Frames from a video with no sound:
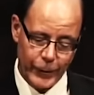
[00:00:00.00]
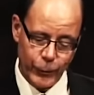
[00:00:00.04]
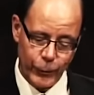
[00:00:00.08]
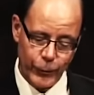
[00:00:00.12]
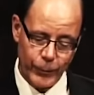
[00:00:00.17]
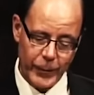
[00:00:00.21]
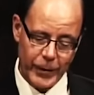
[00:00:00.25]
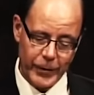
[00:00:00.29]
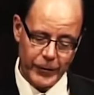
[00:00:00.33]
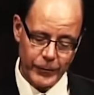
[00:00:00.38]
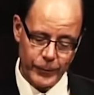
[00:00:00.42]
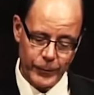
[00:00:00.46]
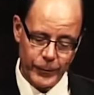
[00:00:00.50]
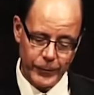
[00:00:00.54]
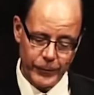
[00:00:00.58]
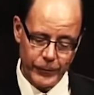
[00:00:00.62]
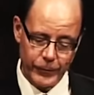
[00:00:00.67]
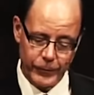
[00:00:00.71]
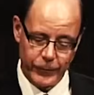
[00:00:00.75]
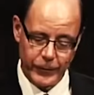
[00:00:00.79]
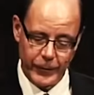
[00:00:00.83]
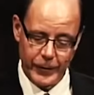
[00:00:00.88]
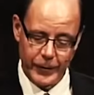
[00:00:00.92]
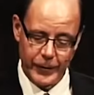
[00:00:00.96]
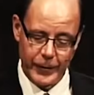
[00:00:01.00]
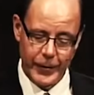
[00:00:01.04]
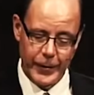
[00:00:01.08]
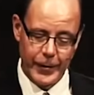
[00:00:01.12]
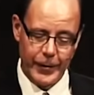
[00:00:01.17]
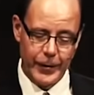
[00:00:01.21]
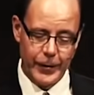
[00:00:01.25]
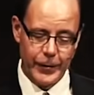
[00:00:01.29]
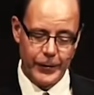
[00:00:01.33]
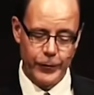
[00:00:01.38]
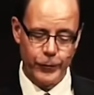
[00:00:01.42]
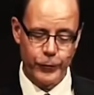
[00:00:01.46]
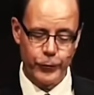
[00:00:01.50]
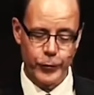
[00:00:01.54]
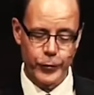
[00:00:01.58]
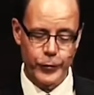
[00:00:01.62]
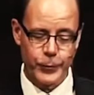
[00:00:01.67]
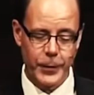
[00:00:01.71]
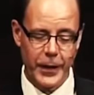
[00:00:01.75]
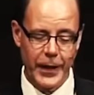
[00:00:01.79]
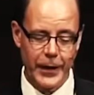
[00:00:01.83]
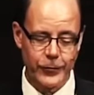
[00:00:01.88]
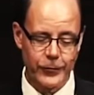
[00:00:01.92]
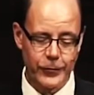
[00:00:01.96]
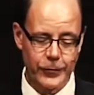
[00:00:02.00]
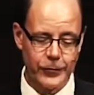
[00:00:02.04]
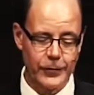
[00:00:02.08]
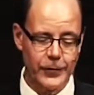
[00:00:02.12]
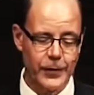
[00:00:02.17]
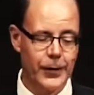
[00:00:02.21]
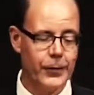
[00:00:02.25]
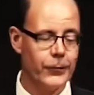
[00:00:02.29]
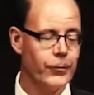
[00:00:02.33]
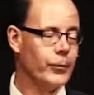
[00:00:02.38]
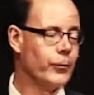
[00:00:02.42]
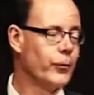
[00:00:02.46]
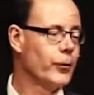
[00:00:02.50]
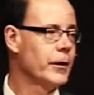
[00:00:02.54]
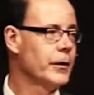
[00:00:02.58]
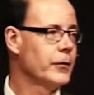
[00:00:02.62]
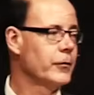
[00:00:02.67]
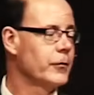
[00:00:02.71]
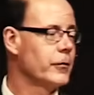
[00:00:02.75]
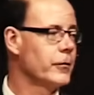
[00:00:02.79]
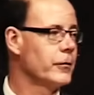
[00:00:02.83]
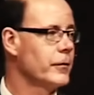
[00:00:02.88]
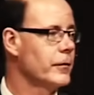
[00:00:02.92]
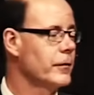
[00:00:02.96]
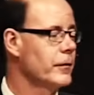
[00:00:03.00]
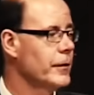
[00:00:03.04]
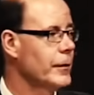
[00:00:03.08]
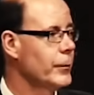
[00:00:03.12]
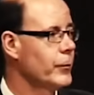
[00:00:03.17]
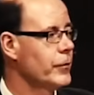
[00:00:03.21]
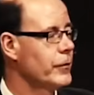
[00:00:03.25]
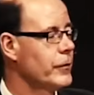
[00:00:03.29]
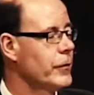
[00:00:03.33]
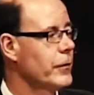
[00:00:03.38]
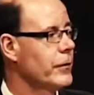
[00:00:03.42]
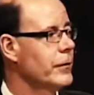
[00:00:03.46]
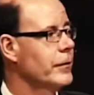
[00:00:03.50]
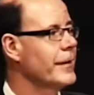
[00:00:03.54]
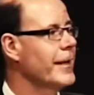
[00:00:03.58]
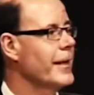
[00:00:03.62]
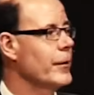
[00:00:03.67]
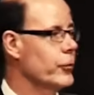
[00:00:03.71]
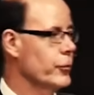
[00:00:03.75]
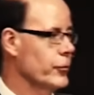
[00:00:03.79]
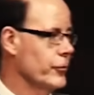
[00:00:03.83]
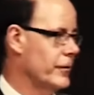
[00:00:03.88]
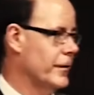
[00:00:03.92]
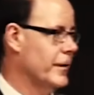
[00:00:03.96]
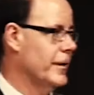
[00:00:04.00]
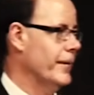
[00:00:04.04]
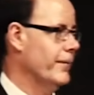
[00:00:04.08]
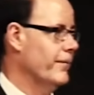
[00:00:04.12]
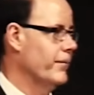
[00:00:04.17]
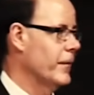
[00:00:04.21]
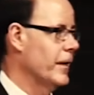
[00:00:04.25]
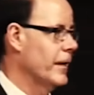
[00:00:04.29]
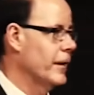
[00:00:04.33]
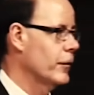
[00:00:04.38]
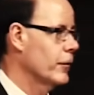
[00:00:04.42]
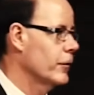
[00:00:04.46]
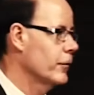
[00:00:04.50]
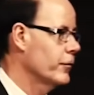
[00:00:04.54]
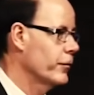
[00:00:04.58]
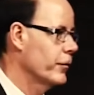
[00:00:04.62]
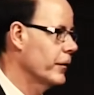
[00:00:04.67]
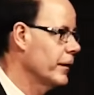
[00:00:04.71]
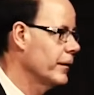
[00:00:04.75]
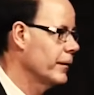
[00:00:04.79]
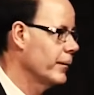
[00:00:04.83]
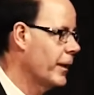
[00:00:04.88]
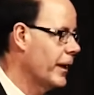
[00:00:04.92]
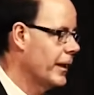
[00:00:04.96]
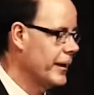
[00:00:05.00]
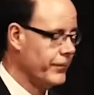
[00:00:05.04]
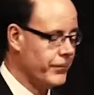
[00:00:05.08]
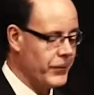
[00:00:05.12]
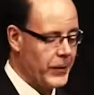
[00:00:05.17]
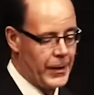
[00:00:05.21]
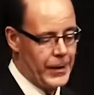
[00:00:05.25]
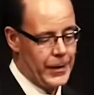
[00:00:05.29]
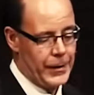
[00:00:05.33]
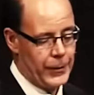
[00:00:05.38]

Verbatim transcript: Reminds me of uh, the first pastor sent out from Grace Church, his name was Darryl DelHousaye good friend of mine.